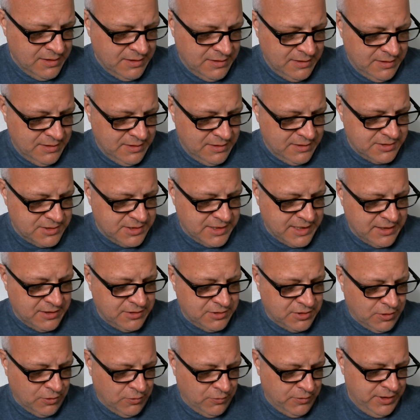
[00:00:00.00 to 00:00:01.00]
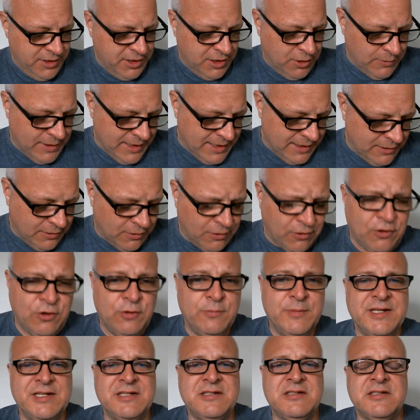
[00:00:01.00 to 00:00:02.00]
San Antonio at home
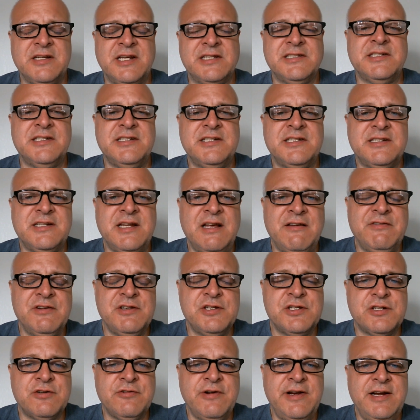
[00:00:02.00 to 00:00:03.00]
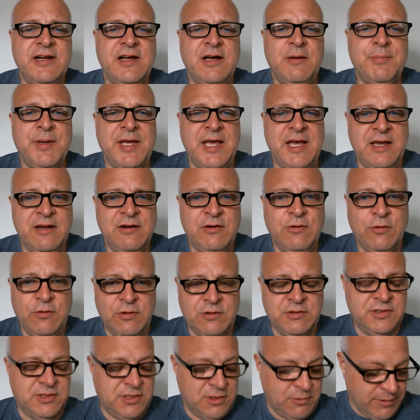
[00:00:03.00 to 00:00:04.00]
is 6-7 straight up and
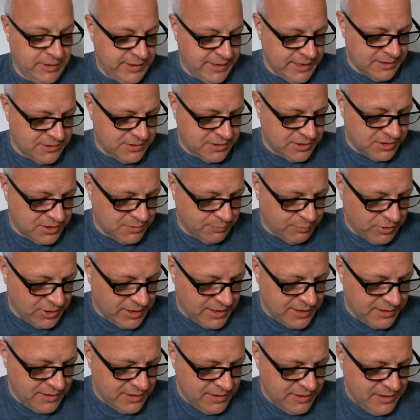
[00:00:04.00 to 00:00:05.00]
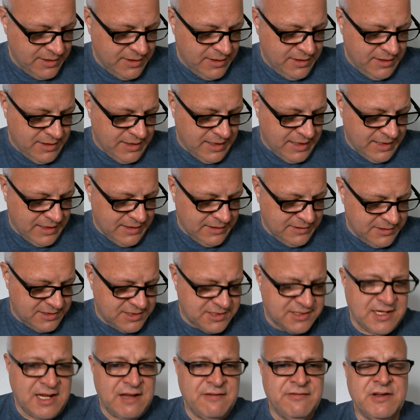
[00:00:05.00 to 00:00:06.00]
also against the spread. And
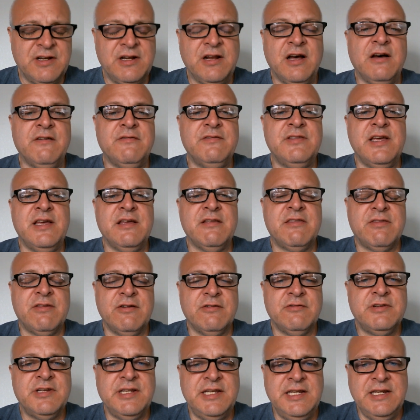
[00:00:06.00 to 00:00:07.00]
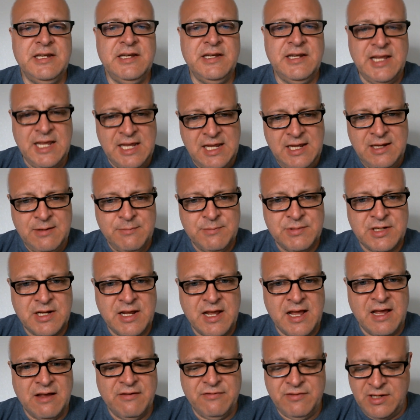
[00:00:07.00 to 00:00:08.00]
seven of their 13 games
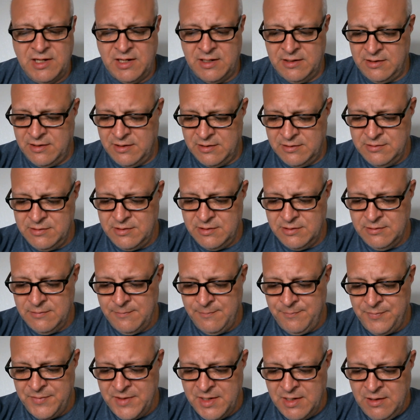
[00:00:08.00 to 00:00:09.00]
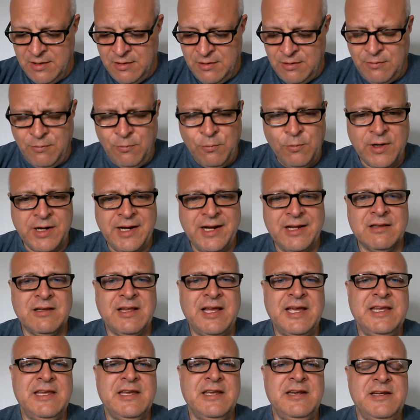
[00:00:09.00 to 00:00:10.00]
have gone under. What I
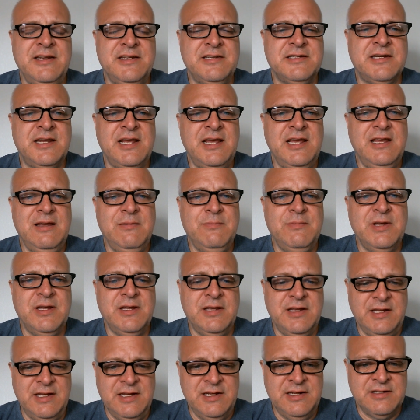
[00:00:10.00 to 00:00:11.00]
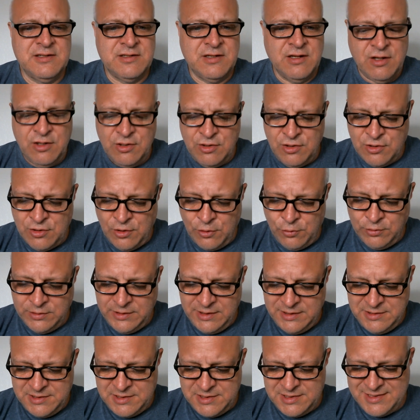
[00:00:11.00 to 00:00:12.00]
like in this game is
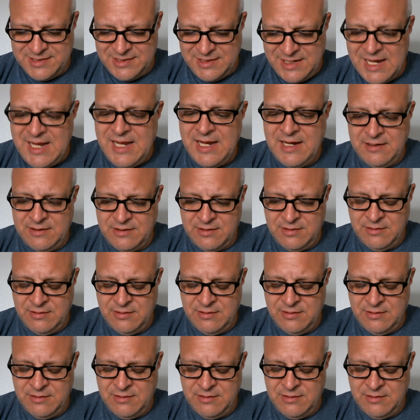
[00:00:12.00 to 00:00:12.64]
Golden State